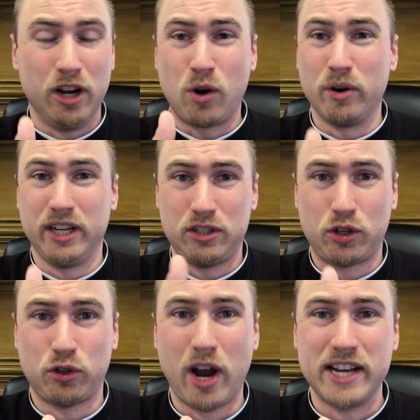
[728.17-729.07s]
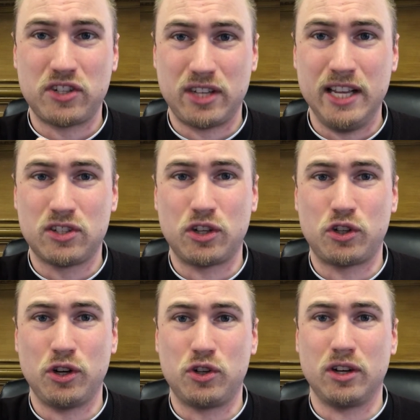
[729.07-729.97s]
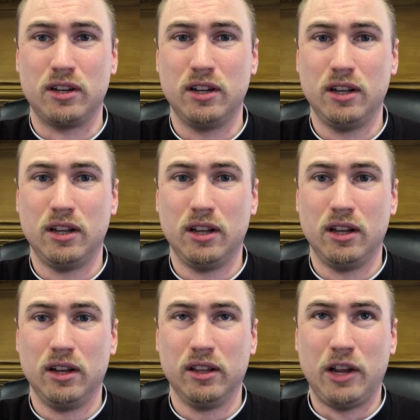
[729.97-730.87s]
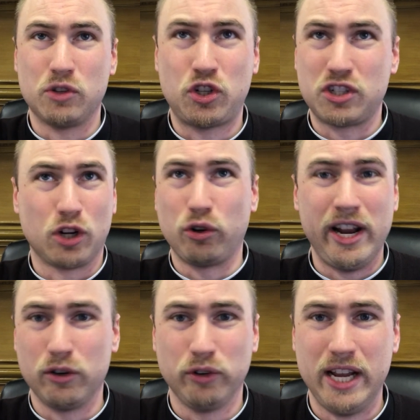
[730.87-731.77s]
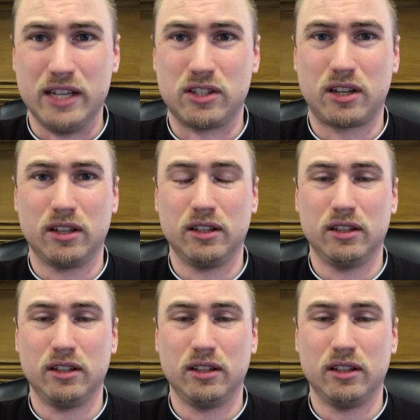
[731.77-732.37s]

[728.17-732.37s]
according to Christ's institution. There was just a greater risk.